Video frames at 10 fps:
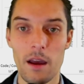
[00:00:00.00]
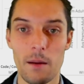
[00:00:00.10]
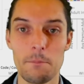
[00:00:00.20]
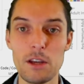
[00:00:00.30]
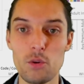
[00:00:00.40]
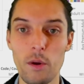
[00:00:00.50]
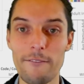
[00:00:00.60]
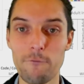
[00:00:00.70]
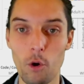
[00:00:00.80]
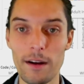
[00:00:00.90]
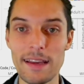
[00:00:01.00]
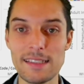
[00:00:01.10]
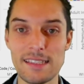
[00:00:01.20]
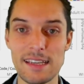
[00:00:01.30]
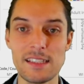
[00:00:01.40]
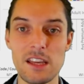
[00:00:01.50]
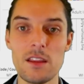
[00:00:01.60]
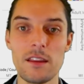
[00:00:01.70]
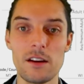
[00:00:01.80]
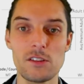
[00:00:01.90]
between 40 and 60,
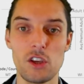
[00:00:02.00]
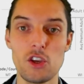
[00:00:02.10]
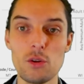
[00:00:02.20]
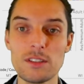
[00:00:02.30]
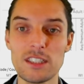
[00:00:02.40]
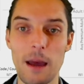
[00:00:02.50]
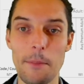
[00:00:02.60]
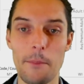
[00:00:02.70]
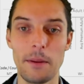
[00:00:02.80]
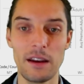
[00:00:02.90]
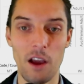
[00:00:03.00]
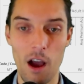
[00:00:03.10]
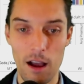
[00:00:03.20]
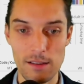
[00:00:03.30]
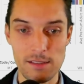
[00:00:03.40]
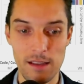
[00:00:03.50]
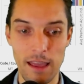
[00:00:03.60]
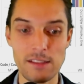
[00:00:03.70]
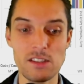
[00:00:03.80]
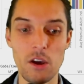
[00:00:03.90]
there's a huge step up in cost.
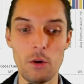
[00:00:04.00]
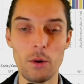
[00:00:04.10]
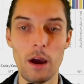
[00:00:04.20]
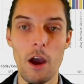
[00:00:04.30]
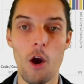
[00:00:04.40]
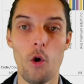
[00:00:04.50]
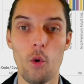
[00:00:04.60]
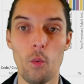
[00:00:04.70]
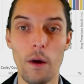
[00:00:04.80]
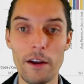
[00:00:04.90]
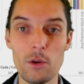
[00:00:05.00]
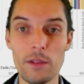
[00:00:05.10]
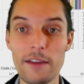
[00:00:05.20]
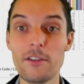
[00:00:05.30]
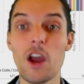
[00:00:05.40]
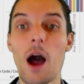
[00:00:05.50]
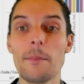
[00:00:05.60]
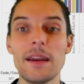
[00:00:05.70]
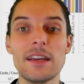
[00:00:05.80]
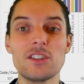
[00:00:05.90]
And so where you live in
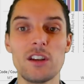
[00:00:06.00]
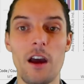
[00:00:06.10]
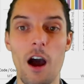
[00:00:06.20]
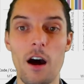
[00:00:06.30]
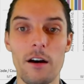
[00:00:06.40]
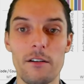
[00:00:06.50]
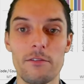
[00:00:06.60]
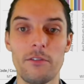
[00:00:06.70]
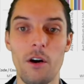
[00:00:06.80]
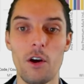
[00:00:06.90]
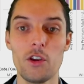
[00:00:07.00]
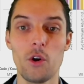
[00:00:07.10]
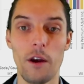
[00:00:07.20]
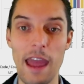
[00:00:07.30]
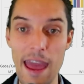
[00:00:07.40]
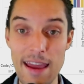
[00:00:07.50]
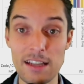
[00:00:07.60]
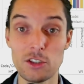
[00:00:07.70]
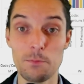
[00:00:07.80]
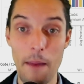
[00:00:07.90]
combination of your
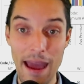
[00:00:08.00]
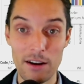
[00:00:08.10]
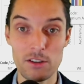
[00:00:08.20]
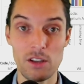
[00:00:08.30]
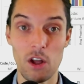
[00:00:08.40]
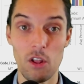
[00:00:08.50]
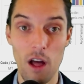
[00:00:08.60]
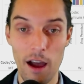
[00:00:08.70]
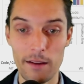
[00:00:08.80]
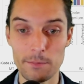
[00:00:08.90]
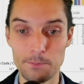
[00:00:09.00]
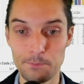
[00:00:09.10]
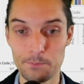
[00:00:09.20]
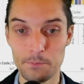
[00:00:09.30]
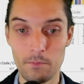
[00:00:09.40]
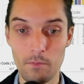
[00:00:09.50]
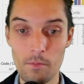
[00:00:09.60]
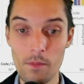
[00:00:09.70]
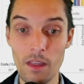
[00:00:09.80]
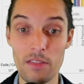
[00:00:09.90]
age matters a lot.
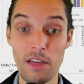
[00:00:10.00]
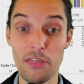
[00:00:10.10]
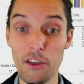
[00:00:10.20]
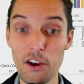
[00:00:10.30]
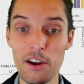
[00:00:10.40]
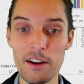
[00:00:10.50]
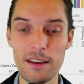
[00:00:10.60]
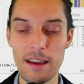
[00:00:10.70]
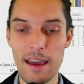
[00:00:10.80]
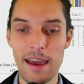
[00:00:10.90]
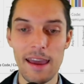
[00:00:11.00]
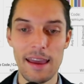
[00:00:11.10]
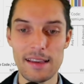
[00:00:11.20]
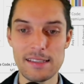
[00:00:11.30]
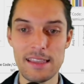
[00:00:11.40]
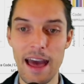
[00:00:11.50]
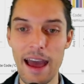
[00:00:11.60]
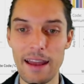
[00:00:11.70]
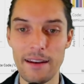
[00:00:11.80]
The third is that